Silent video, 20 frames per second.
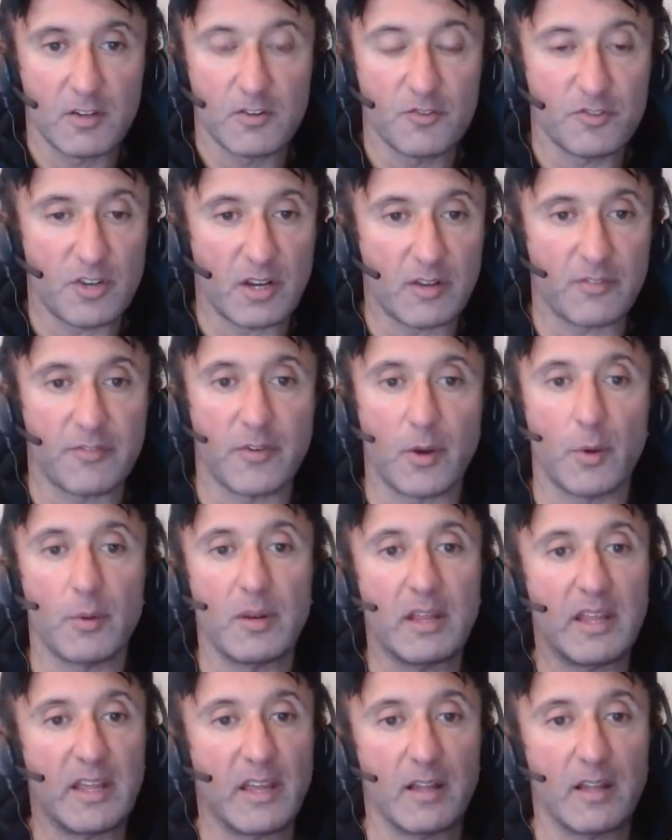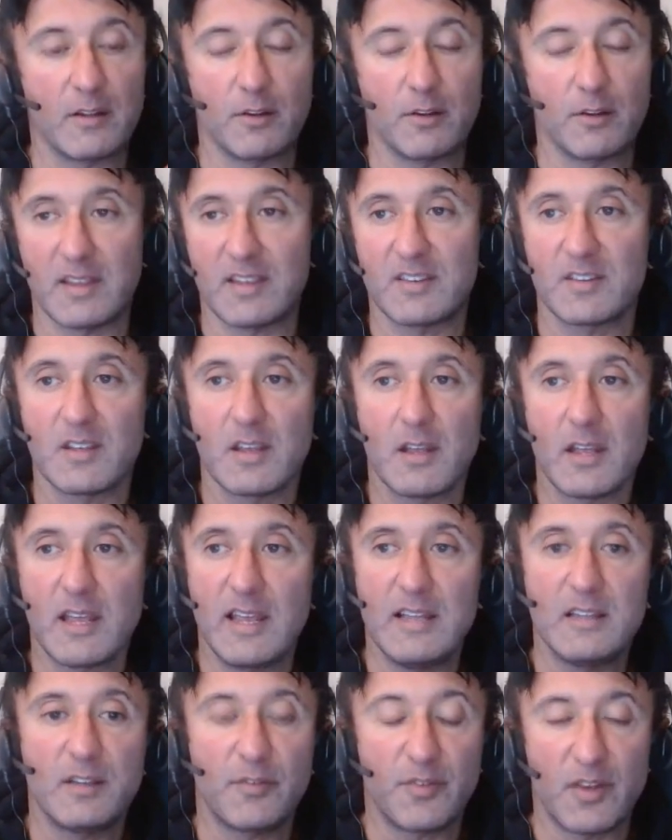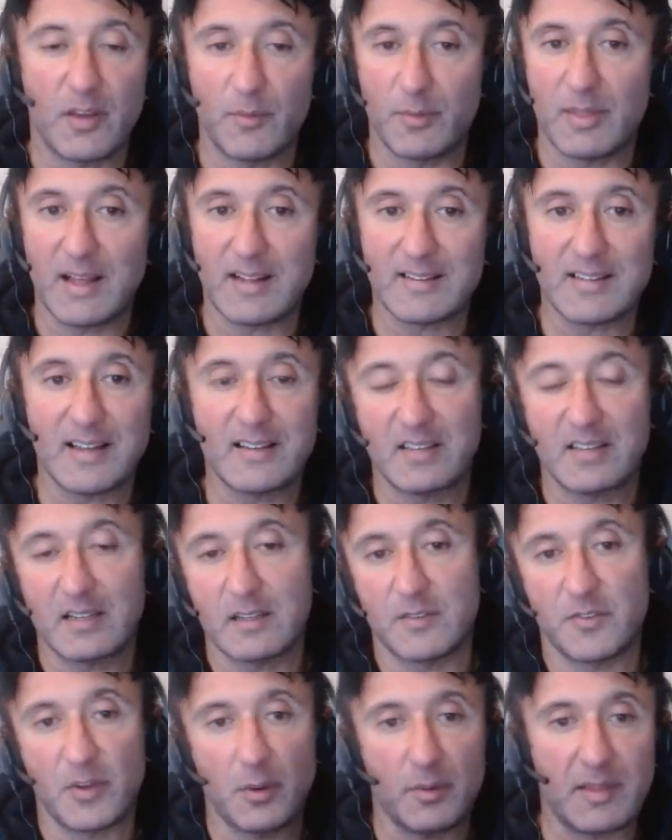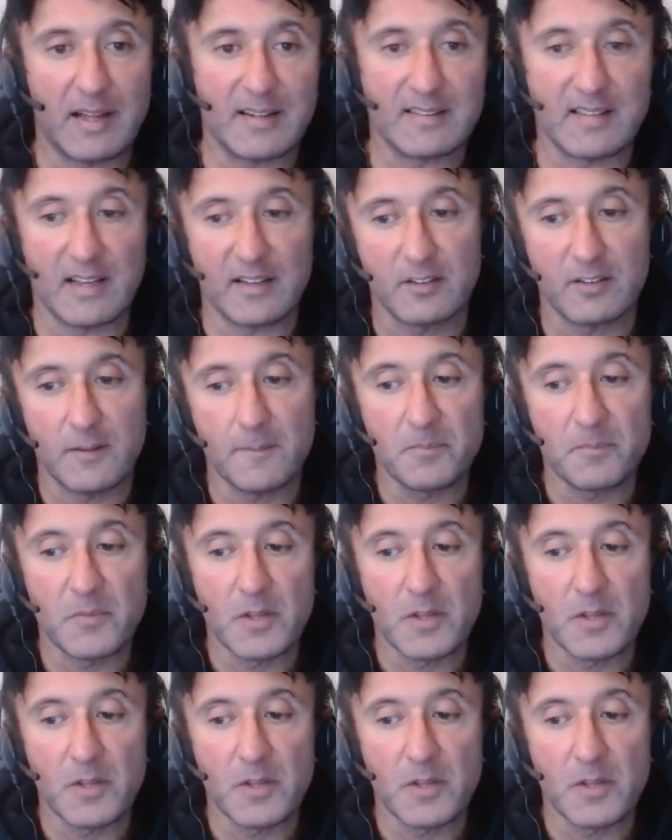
check phone here, do this, interfere with that task, interfere with that task.